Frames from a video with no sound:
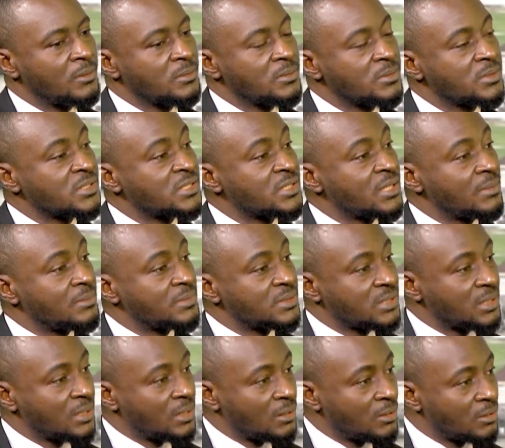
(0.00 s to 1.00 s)
stem
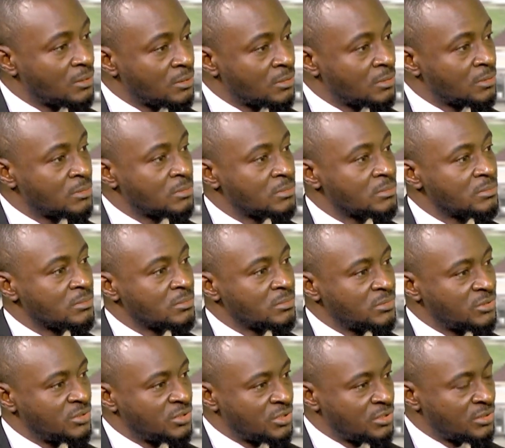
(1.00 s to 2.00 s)
cell
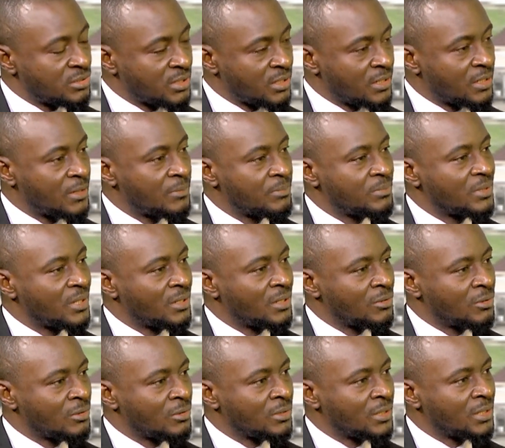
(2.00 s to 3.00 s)
gene therapy and
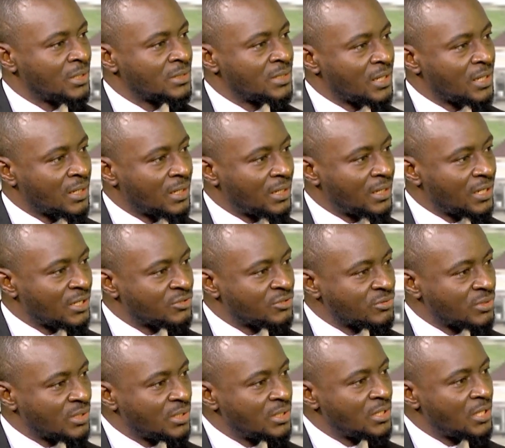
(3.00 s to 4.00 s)
all that can
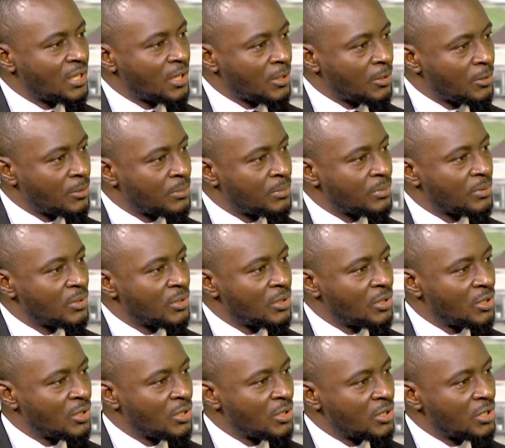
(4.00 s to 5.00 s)
actually help
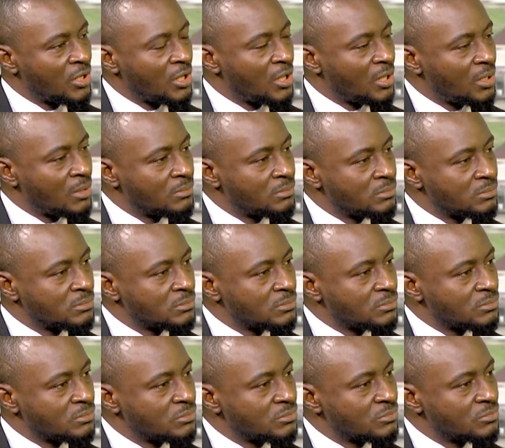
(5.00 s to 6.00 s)
in
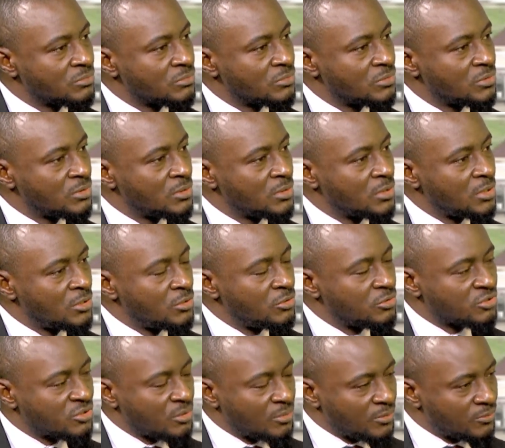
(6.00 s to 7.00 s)

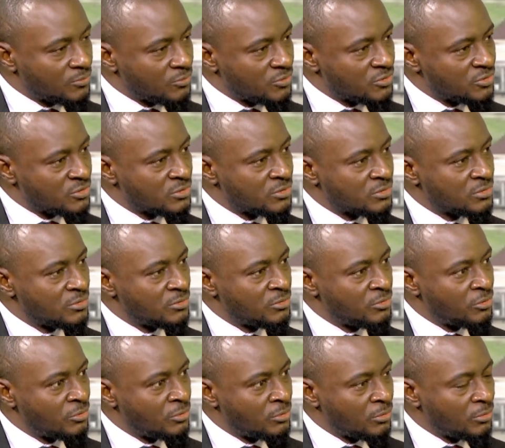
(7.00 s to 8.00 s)
some of those
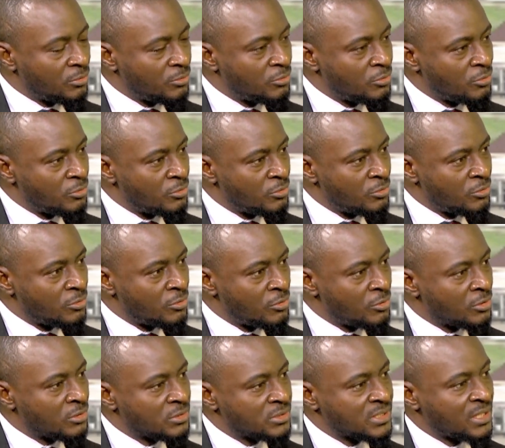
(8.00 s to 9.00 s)

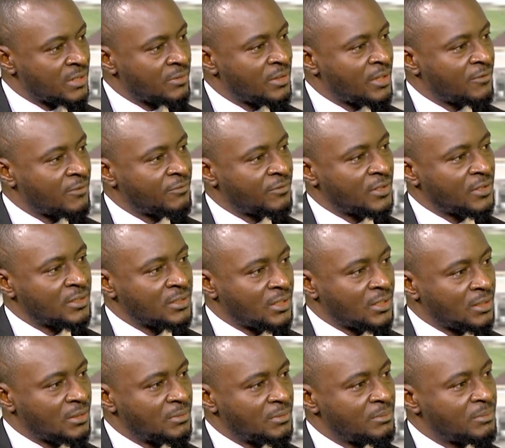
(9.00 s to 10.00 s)
neurons that were
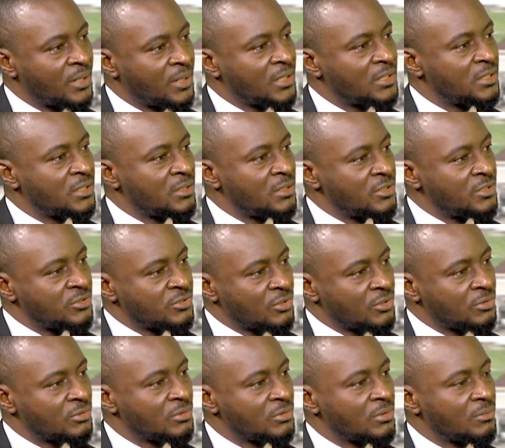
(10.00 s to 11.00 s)
affected by the lesion,
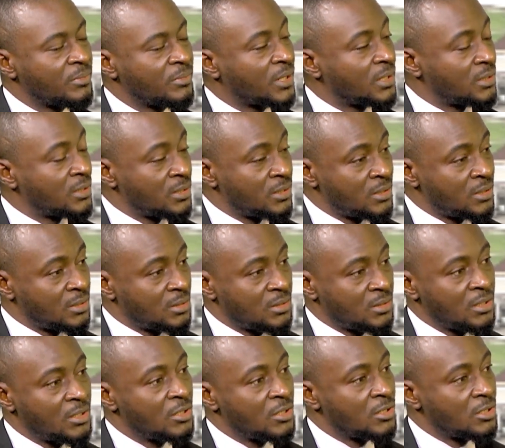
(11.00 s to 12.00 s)
by the
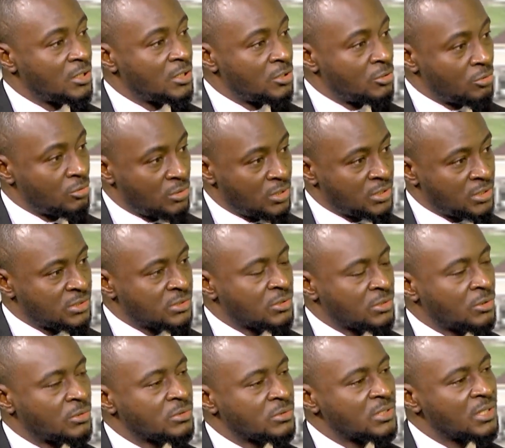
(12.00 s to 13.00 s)

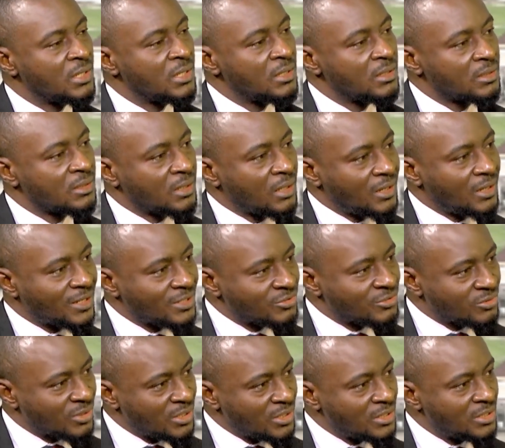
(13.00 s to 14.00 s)
insult, can
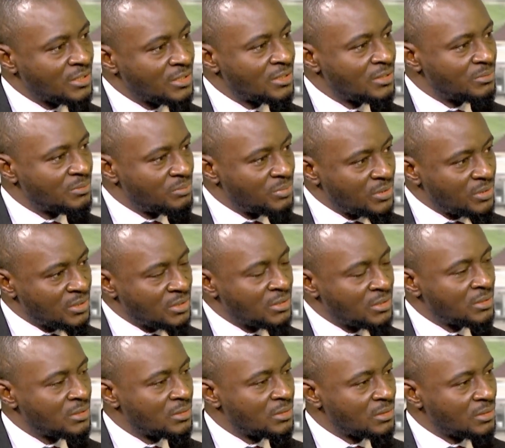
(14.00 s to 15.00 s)
actually be